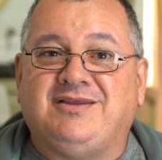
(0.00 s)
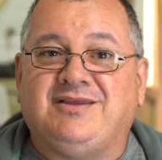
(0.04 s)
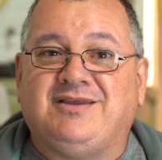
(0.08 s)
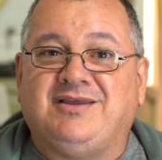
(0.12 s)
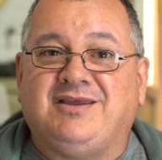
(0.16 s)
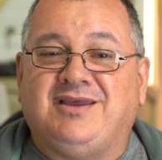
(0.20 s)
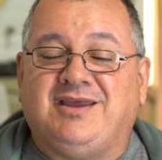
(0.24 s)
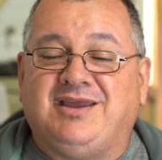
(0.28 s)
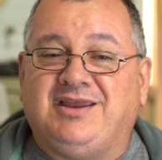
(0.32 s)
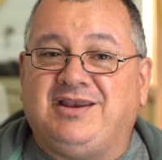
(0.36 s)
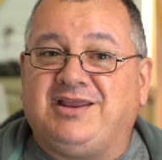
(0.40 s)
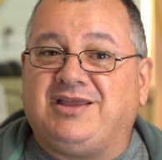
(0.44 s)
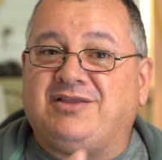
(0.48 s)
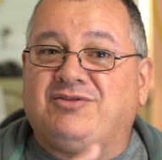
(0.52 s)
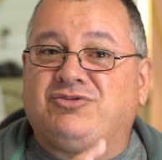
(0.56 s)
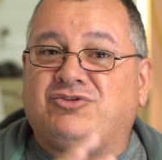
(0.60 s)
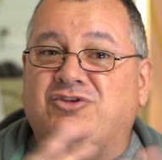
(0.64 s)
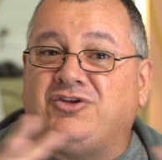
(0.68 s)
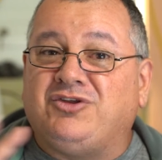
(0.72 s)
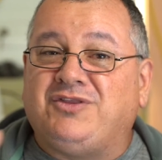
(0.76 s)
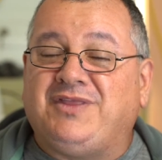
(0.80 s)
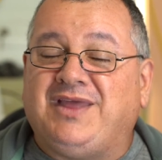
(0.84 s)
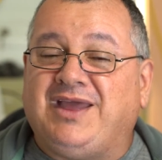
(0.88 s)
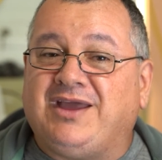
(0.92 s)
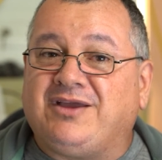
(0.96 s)
And you can
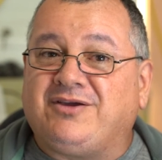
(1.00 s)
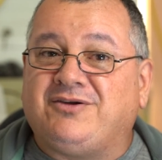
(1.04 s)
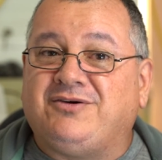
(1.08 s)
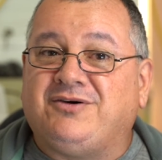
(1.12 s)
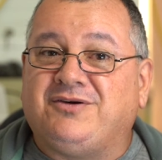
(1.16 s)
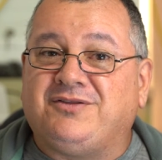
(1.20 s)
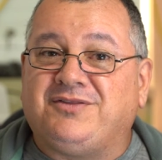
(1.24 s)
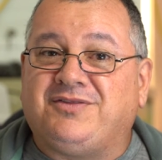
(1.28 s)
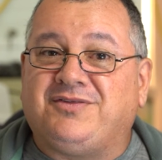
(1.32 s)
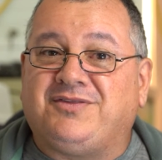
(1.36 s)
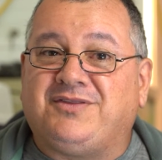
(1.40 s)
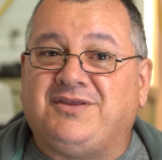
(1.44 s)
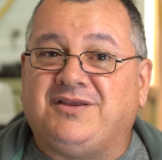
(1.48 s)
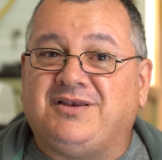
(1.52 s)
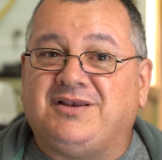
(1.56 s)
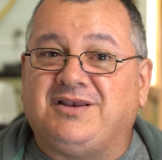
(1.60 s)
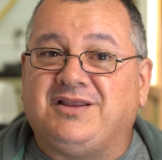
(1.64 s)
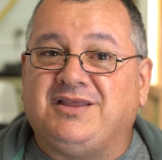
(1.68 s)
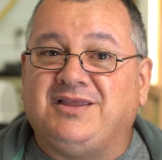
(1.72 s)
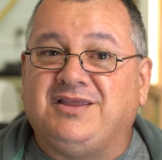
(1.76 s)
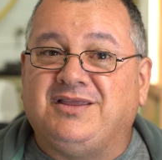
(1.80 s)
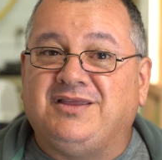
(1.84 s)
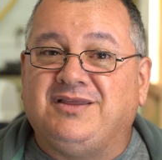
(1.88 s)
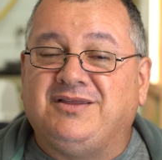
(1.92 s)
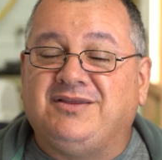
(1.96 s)
do that
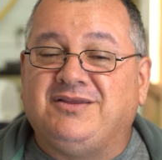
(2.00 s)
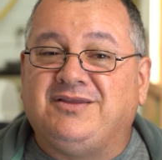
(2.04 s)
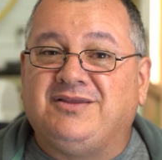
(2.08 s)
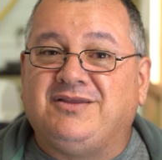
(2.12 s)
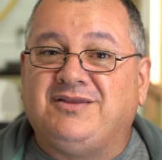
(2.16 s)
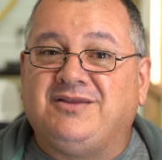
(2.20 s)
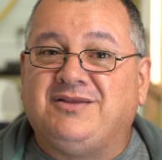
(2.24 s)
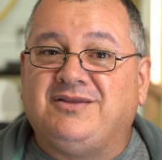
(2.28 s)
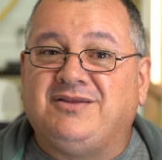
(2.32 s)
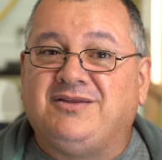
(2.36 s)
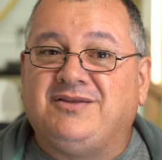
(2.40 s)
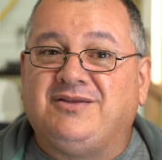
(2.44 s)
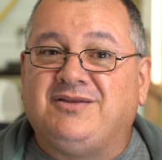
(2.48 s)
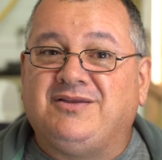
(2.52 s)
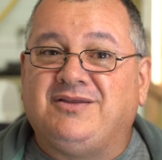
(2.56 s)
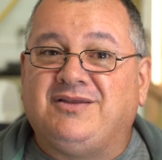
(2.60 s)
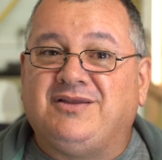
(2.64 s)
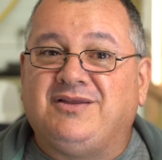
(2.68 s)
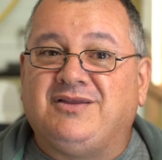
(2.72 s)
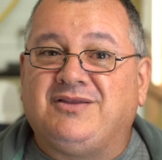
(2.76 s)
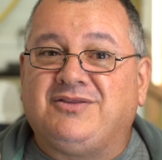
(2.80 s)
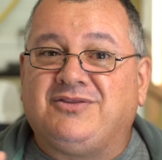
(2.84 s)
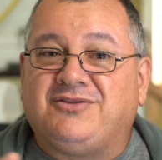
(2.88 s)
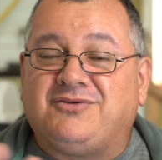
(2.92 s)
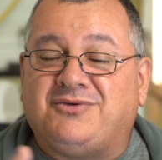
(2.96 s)
constantly.
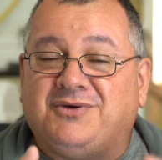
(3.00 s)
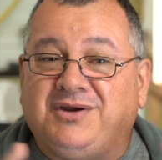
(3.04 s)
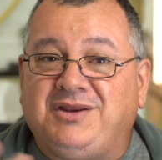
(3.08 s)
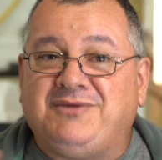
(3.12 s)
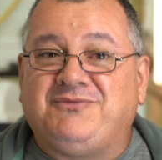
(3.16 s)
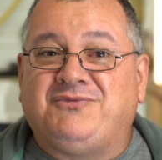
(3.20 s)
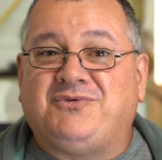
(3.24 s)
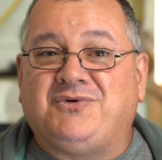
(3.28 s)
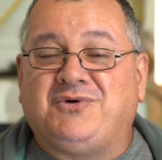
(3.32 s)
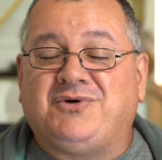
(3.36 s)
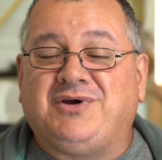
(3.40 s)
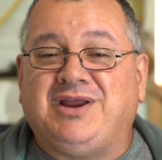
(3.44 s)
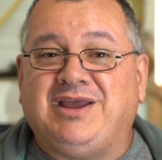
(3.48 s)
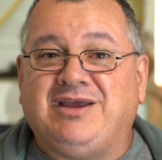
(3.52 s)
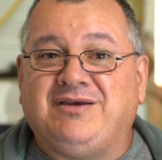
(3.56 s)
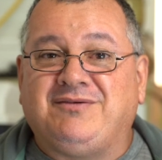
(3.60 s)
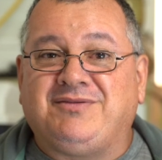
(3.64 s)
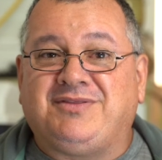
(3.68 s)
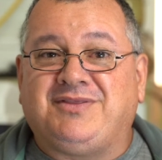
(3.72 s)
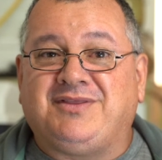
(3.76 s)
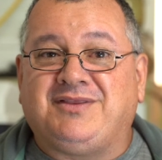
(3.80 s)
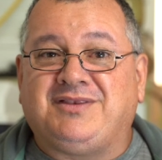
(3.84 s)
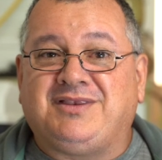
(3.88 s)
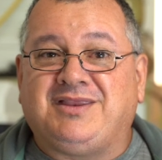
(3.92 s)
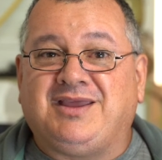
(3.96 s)
24
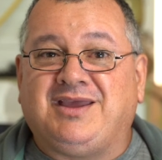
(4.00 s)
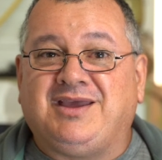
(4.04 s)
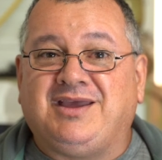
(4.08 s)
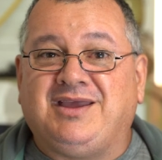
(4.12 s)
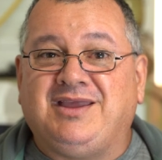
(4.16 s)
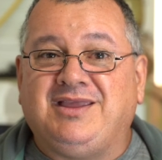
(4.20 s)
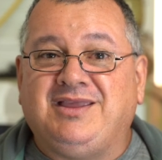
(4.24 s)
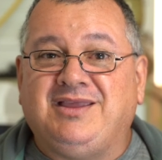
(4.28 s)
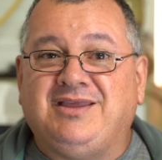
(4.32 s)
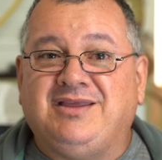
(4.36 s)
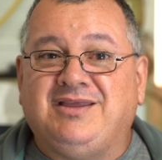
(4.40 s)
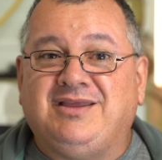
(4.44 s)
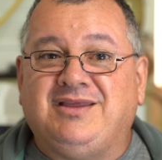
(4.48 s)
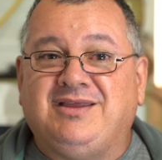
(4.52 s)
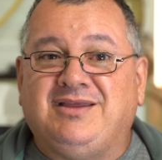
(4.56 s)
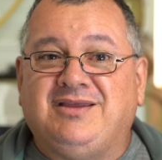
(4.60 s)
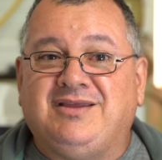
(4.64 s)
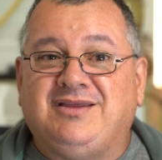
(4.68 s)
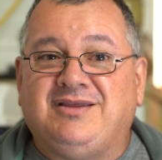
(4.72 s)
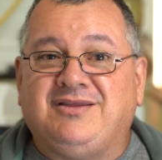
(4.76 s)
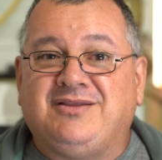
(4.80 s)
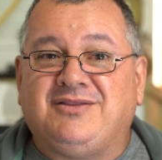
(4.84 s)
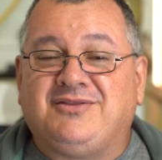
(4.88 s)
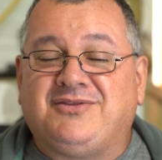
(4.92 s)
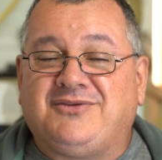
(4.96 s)
hours a day,
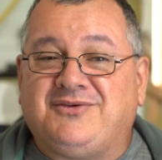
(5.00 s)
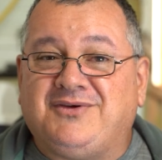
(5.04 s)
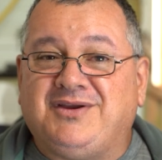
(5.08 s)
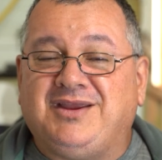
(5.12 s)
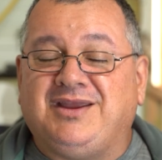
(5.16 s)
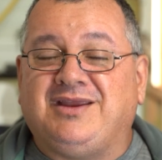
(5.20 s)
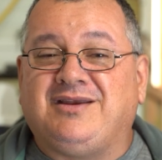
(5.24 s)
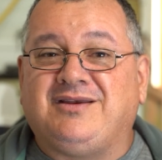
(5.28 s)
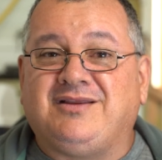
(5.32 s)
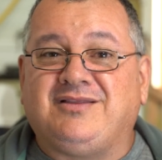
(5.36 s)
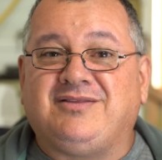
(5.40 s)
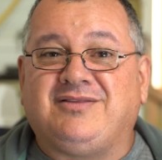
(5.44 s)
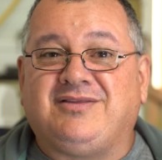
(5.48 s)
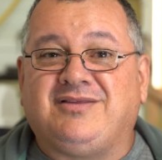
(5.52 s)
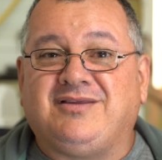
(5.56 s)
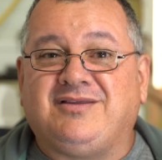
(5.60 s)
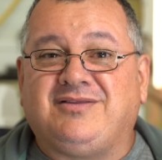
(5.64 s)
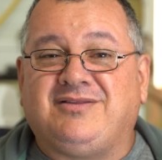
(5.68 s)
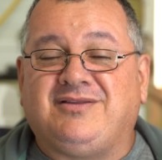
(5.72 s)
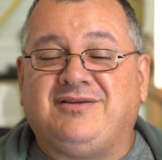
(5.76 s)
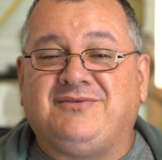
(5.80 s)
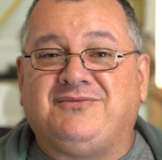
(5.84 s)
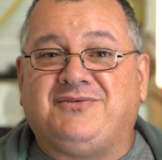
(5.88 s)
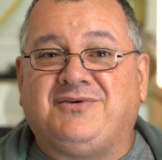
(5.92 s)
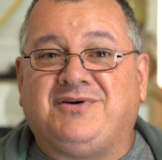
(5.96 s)

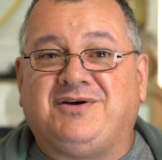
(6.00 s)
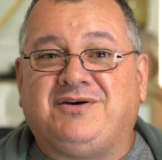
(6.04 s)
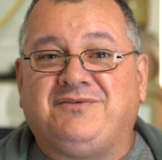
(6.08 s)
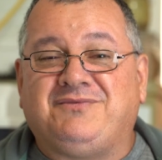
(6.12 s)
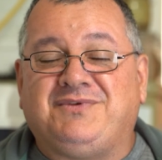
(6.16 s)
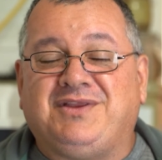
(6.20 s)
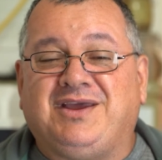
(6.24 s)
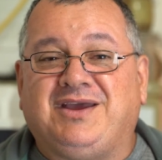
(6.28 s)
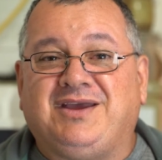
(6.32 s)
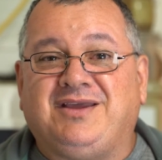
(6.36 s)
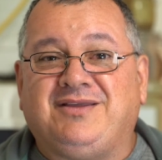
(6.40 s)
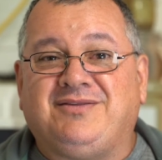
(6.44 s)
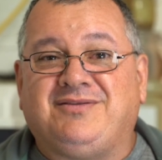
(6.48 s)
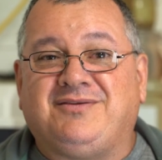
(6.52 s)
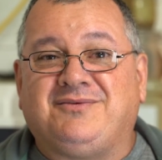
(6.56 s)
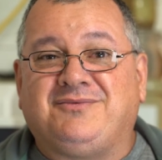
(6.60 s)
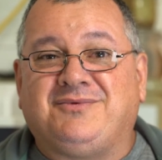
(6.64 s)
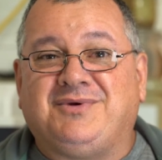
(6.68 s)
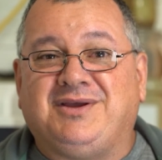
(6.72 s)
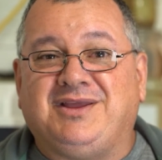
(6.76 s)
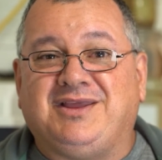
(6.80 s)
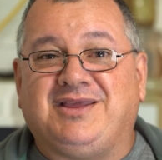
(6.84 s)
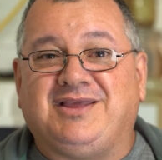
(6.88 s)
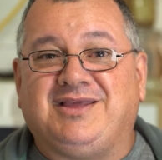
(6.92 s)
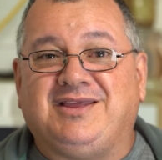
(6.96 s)
365 days a
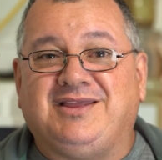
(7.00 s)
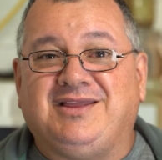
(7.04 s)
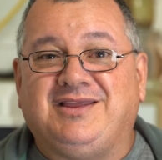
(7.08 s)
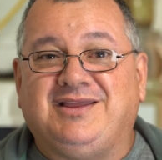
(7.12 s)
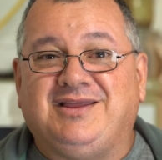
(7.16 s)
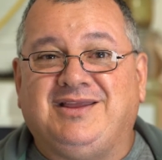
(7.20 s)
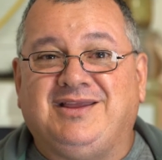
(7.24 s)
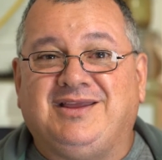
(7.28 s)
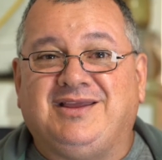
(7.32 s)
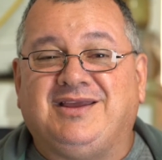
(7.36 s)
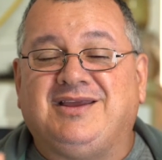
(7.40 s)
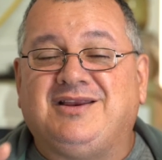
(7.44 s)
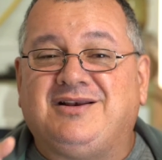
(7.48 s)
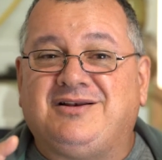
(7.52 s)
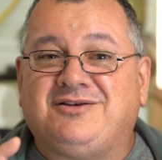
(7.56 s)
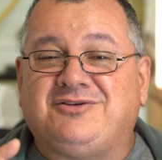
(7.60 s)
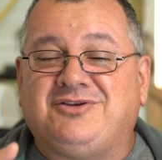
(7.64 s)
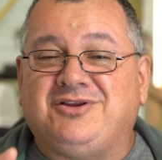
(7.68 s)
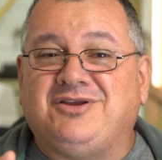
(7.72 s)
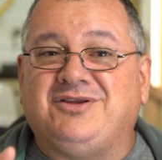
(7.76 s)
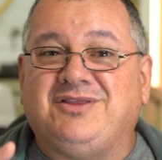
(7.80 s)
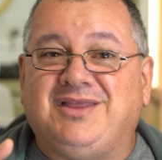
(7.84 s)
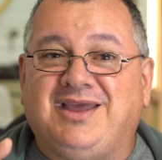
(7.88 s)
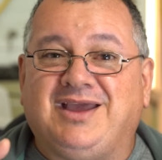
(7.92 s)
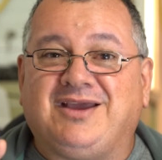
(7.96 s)
week. It'll
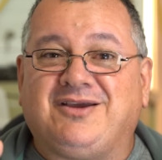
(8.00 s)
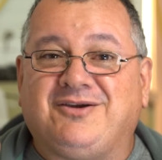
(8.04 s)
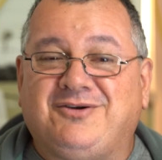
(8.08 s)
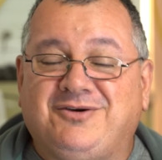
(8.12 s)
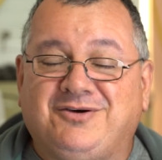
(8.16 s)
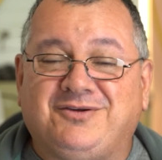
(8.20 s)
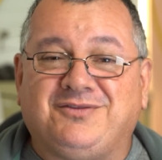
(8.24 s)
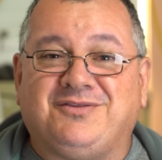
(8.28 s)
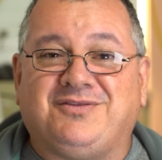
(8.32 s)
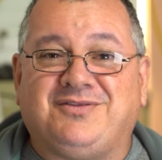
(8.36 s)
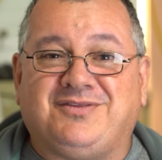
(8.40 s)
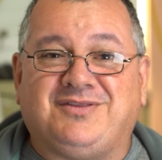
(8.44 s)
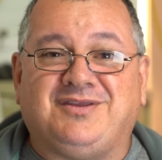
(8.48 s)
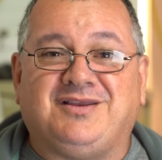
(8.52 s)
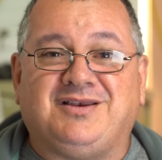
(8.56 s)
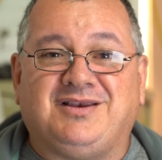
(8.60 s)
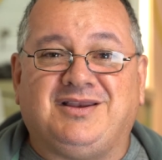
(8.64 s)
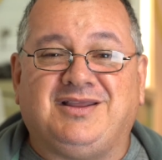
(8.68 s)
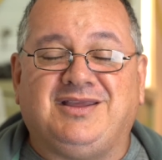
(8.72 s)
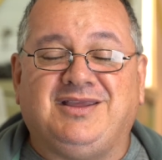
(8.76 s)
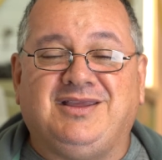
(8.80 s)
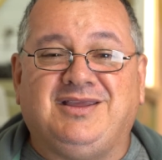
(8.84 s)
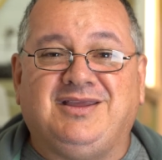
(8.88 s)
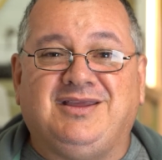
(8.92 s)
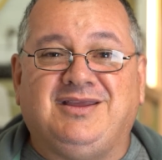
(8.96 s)
do that
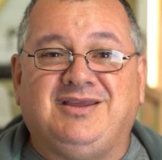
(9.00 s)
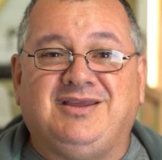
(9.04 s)
constantly